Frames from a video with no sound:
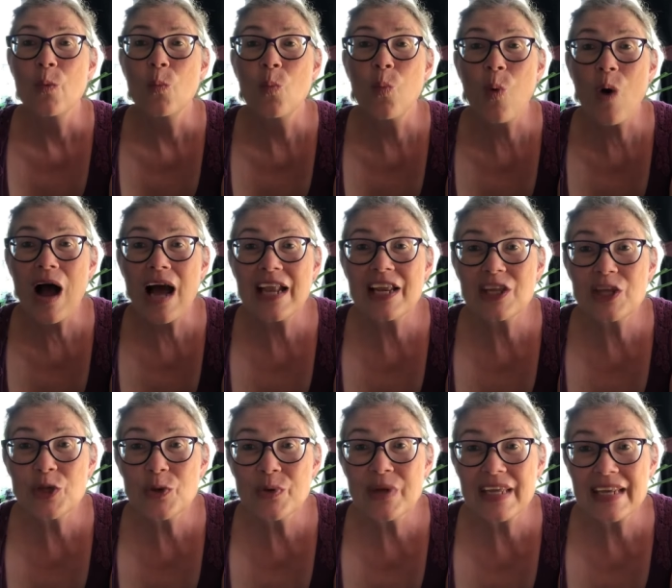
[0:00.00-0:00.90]
what
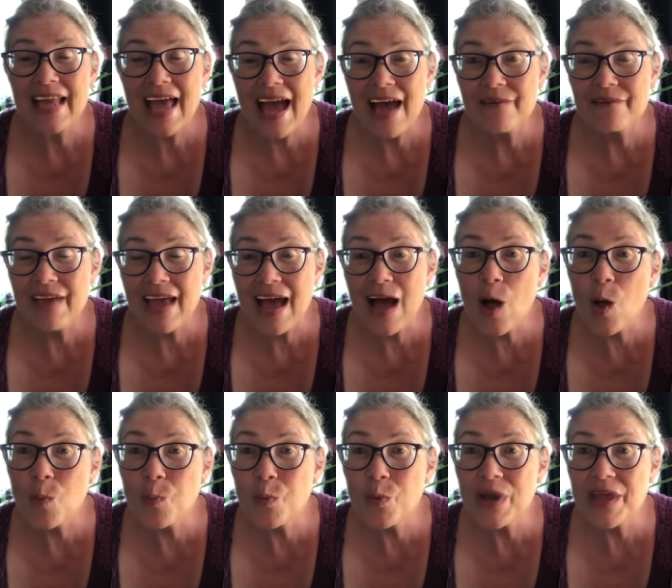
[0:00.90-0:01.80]
you can have
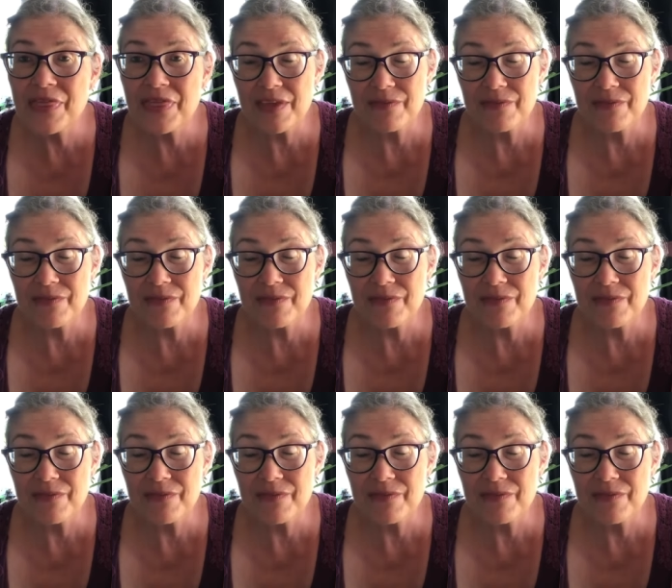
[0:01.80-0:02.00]
help with